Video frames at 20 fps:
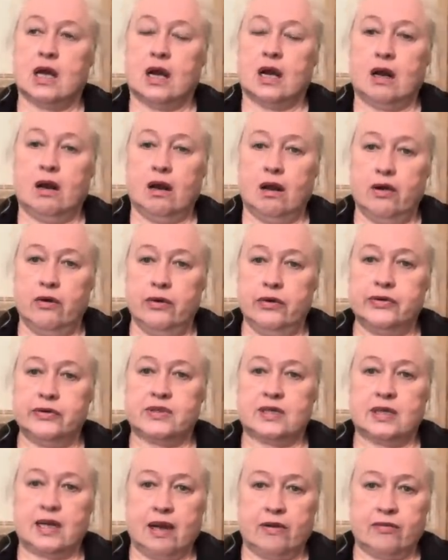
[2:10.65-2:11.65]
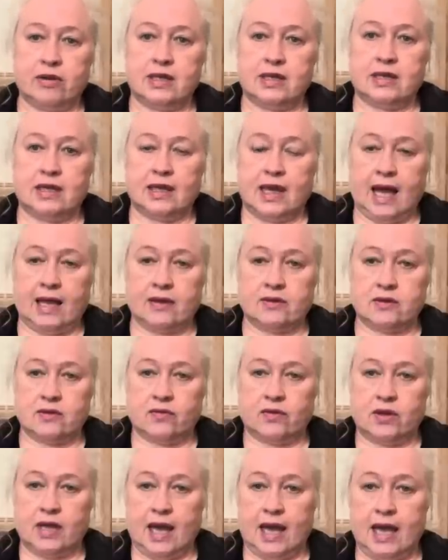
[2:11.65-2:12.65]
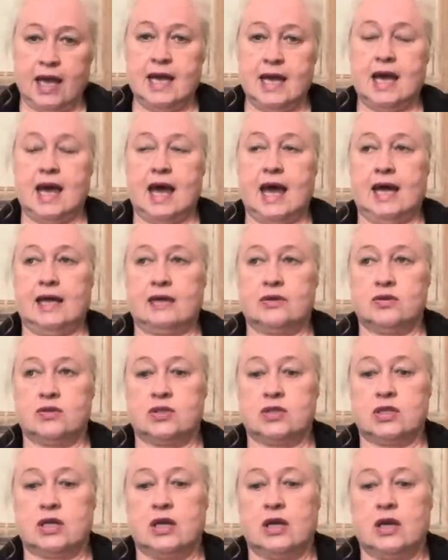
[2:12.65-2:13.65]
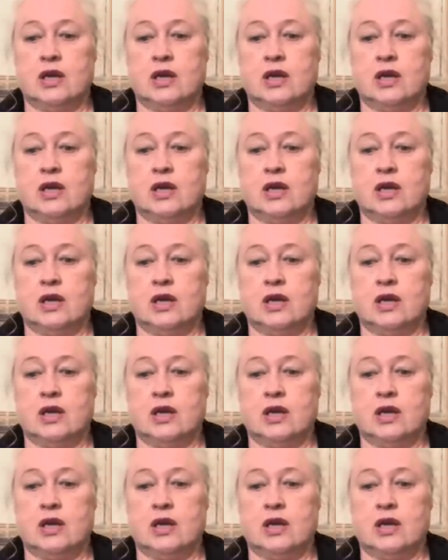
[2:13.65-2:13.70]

clothes and everything out of there and